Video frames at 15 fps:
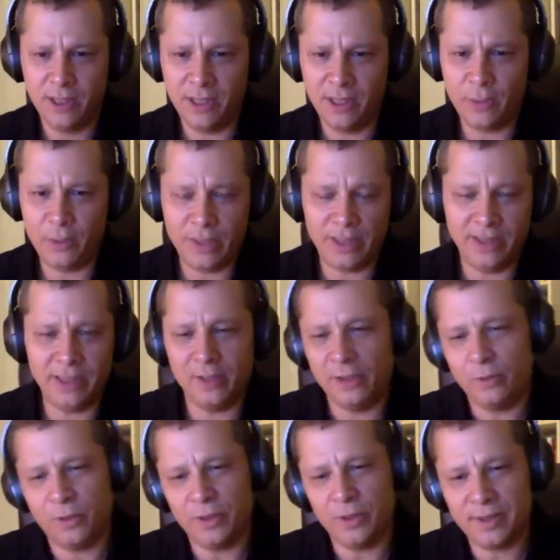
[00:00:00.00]
and we are the only
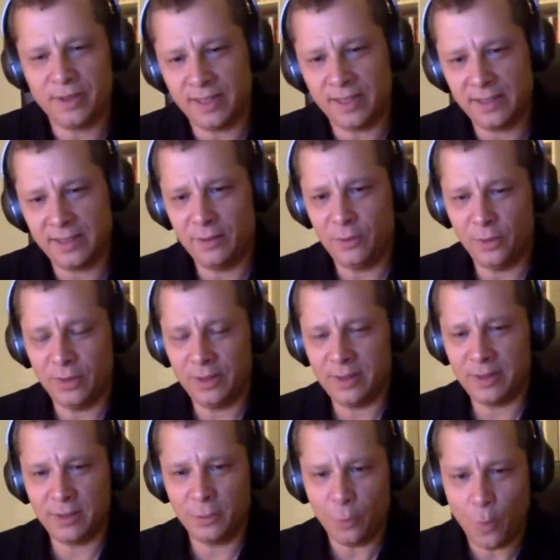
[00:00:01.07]
ones that do
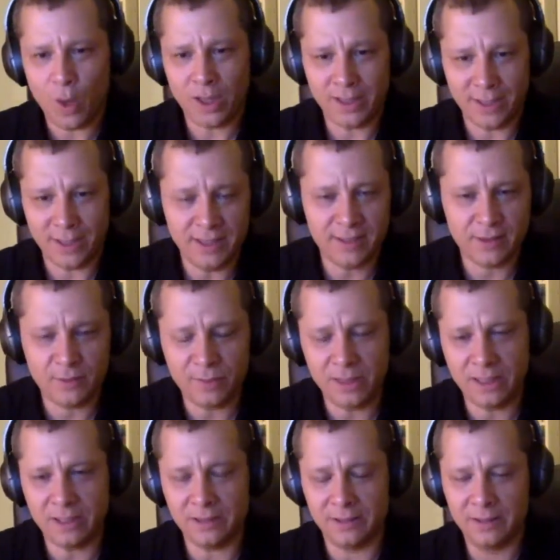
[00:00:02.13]
understand what needs to be
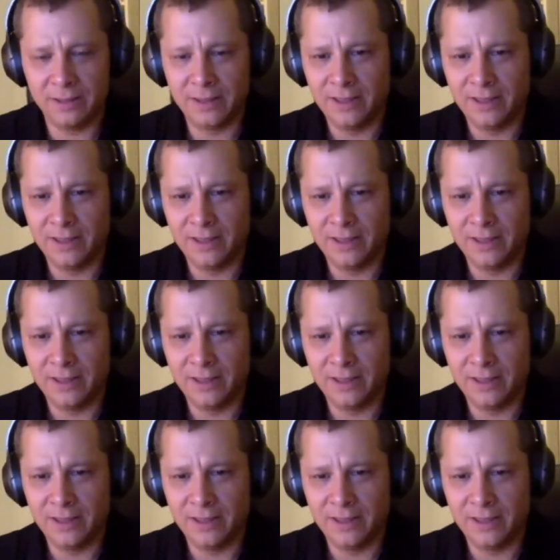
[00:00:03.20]
done.